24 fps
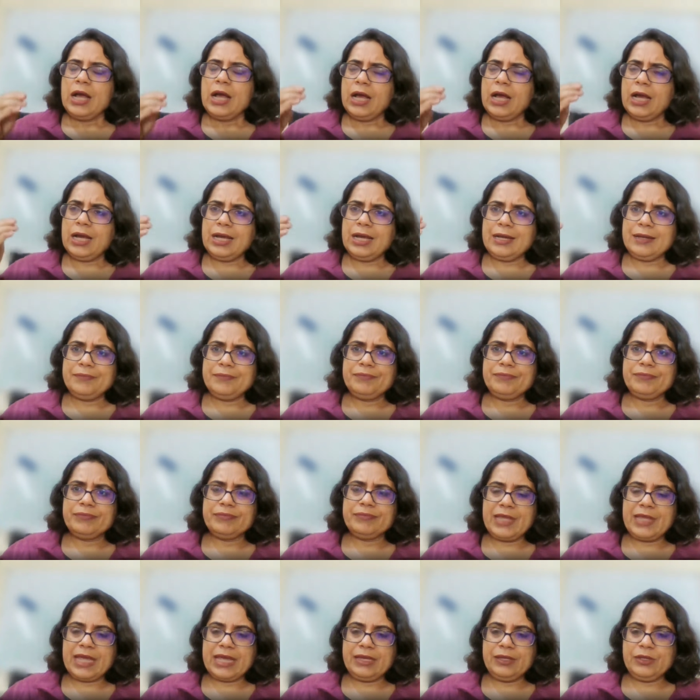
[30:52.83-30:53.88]
Um,
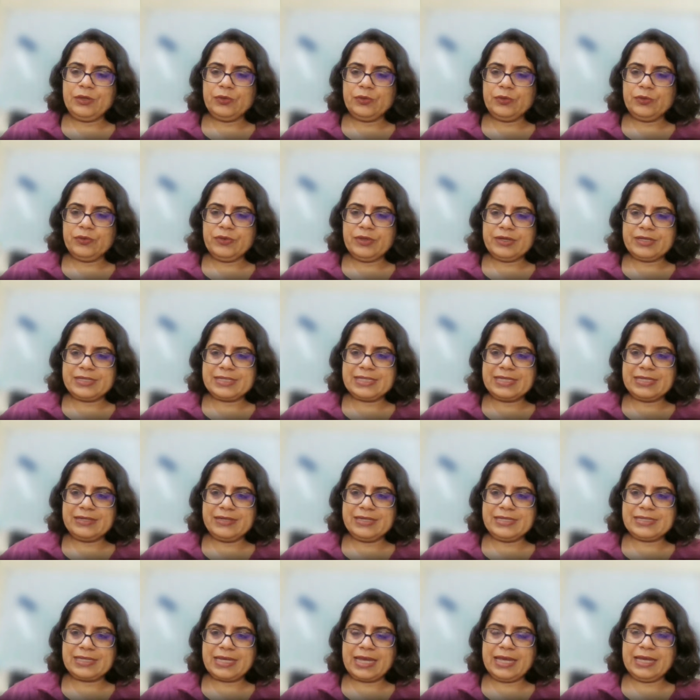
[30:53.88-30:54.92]
then you know the
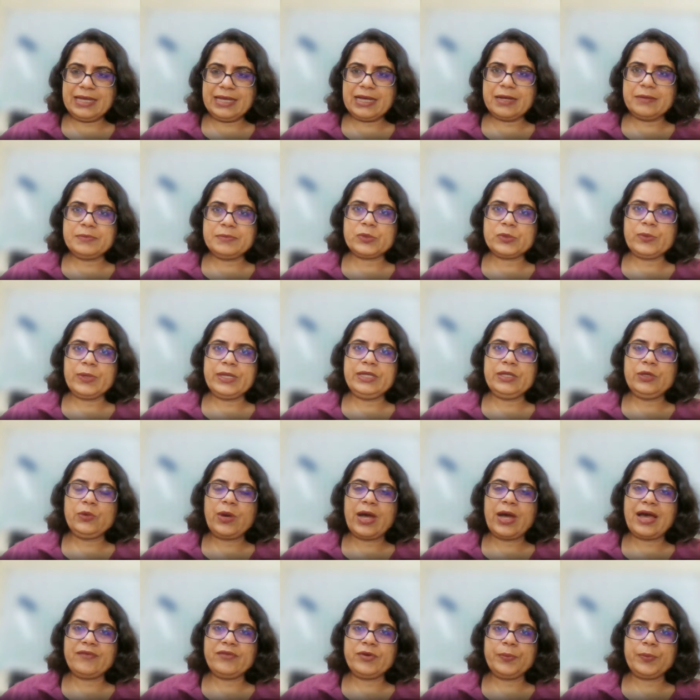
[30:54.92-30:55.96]
series a comes when you
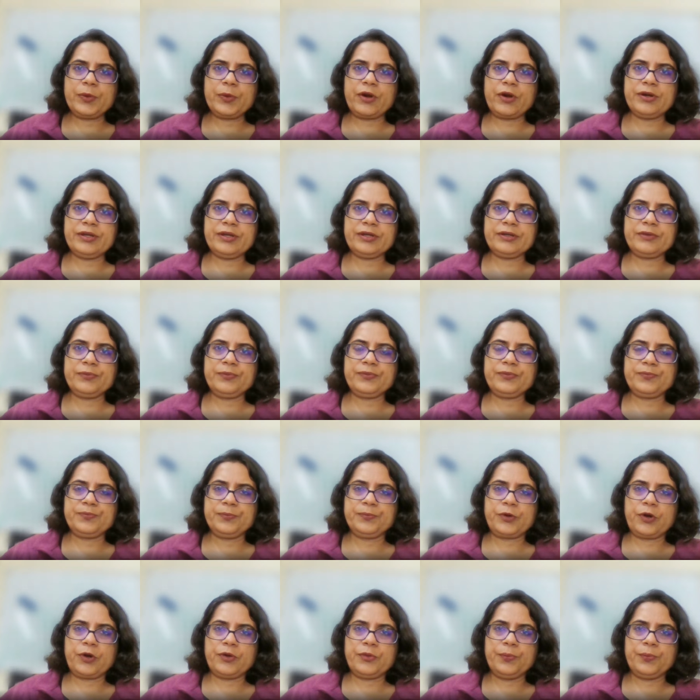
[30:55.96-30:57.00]
have a product
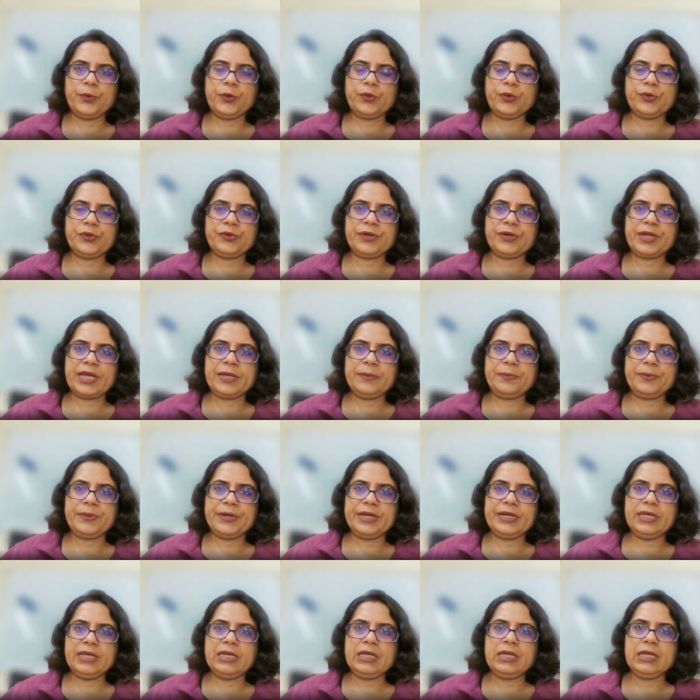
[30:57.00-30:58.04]
pro- prototype
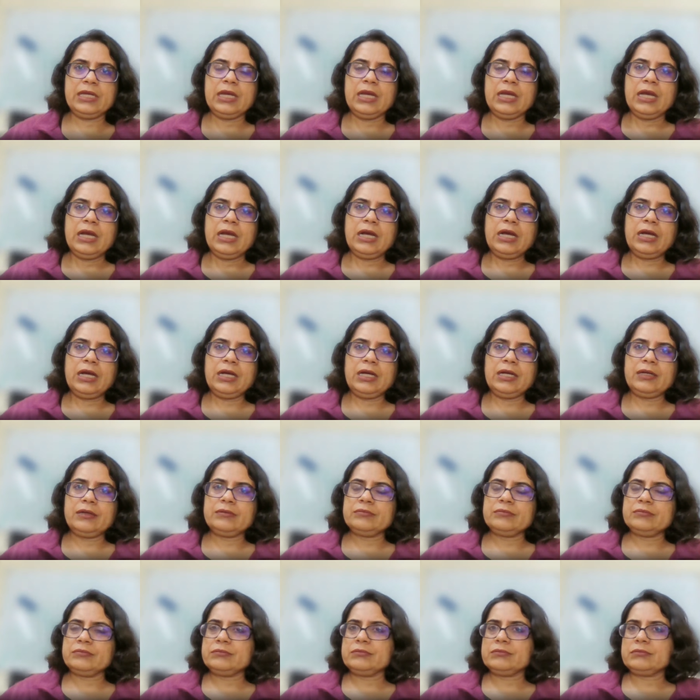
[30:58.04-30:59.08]
ready
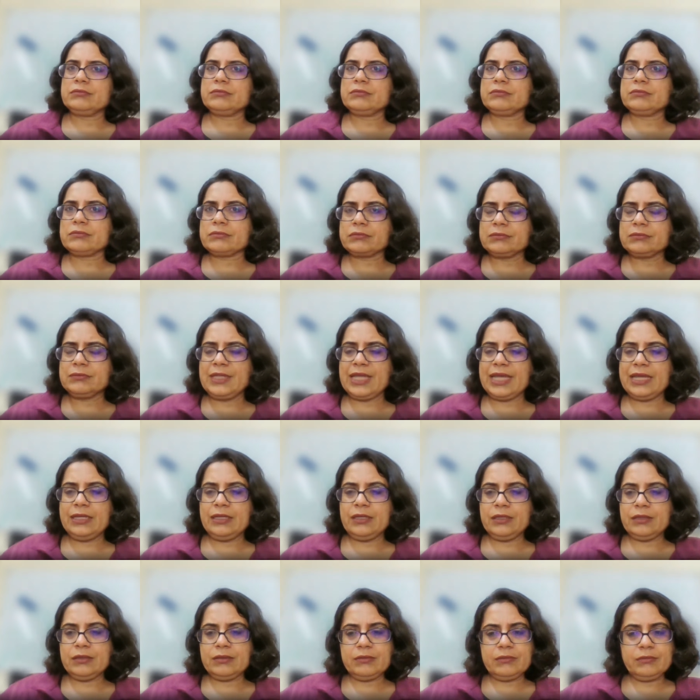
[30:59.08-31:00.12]
um,
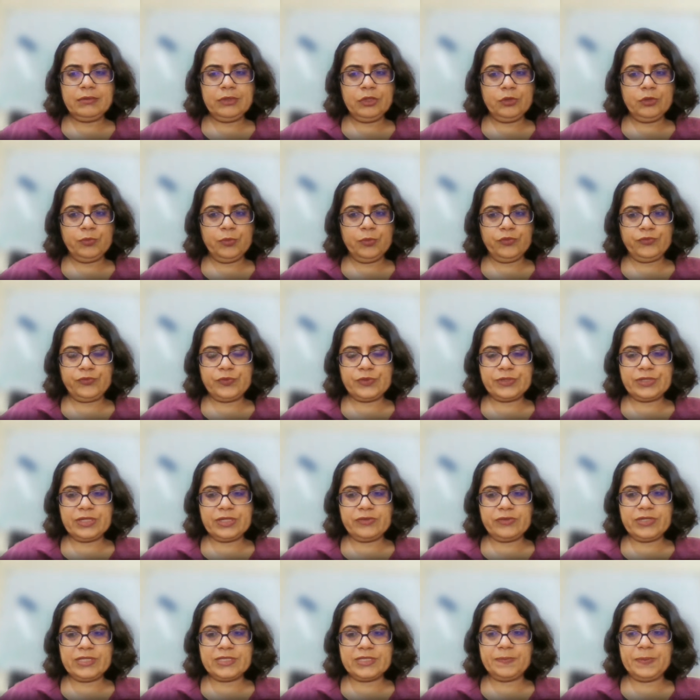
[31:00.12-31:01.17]
then you move to series